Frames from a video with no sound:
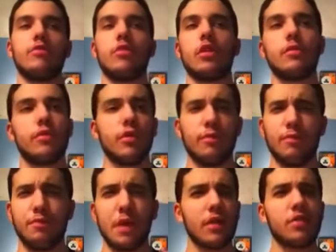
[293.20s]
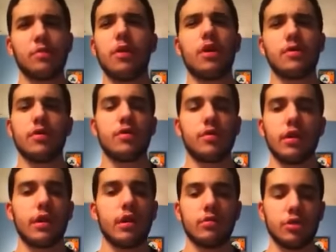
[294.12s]
One of the best spots that
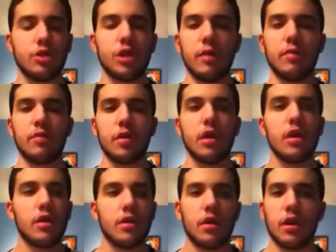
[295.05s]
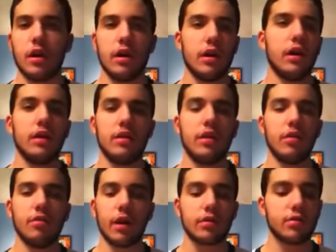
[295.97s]
stuck out was Sheamus hitting the
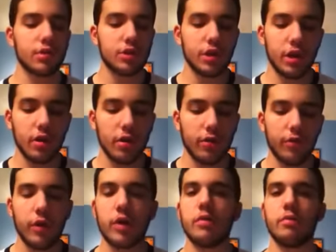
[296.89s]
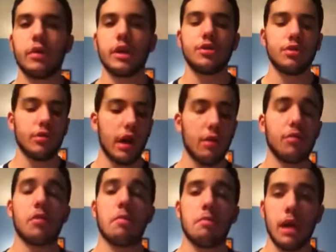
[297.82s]
electric chair on fucking Big Show. That
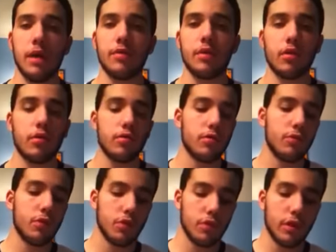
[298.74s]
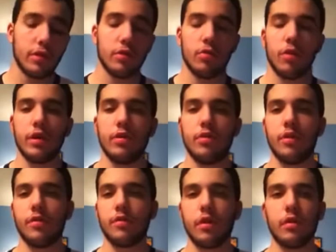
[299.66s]
was amazing. Also hit the white
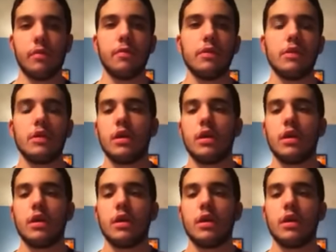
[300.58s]
noise on him.